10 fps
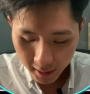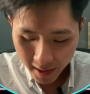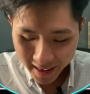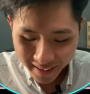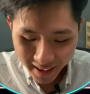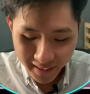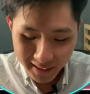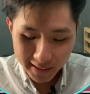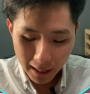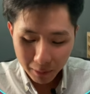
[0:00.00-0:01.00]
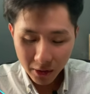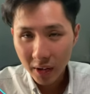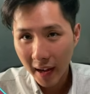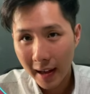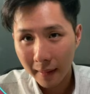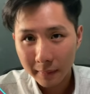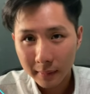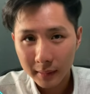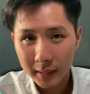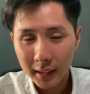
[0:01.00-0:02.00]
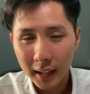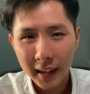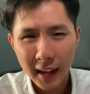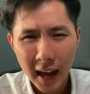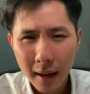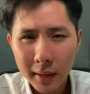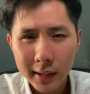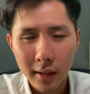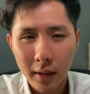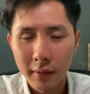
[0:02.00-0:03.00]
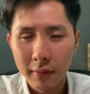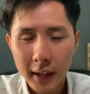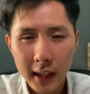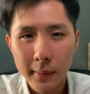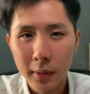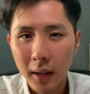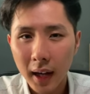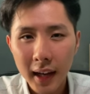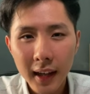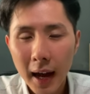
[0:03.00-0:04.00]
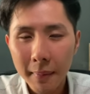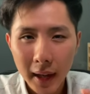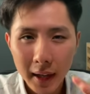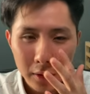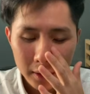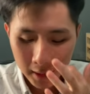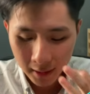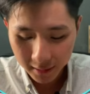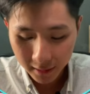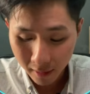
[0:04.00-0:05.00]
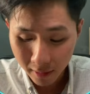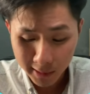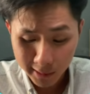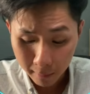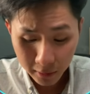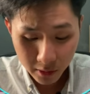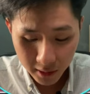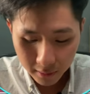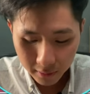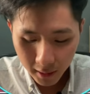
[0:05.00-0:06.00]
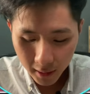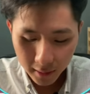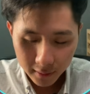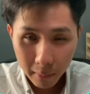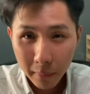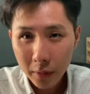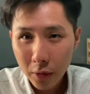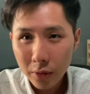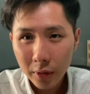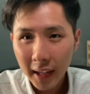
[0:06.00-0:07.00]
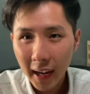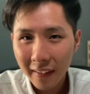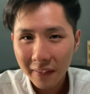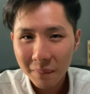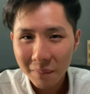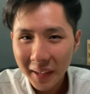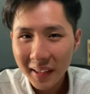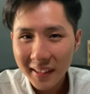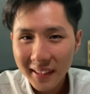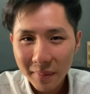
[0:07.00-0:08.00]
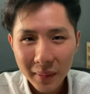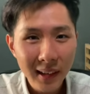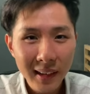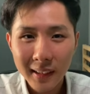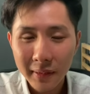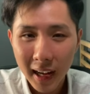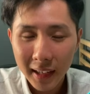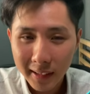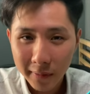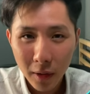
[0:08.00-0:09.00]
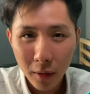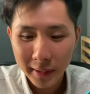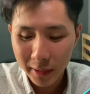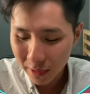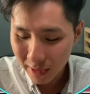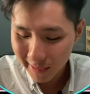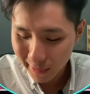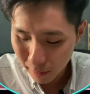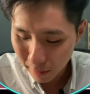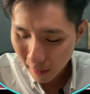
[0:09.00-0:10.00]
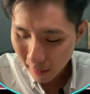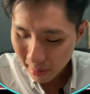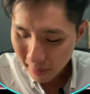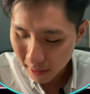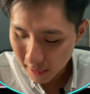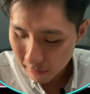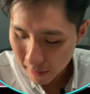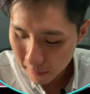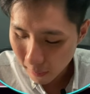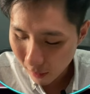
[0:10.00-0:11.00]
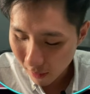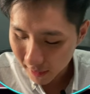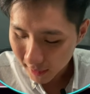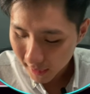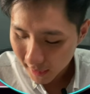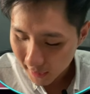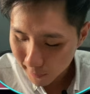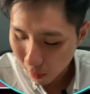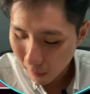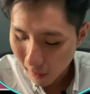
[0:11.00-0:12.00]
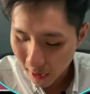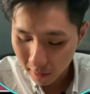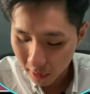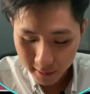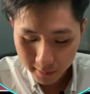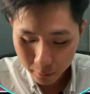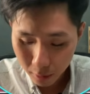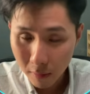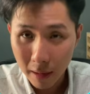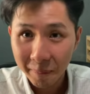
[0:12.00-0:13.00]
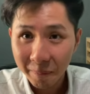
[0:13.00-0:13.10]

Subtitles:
And an established app like Amazon, Facebook, any app that you think they are established enough, they usually have millions and millions of lines of code to just do the different part, small part of this program.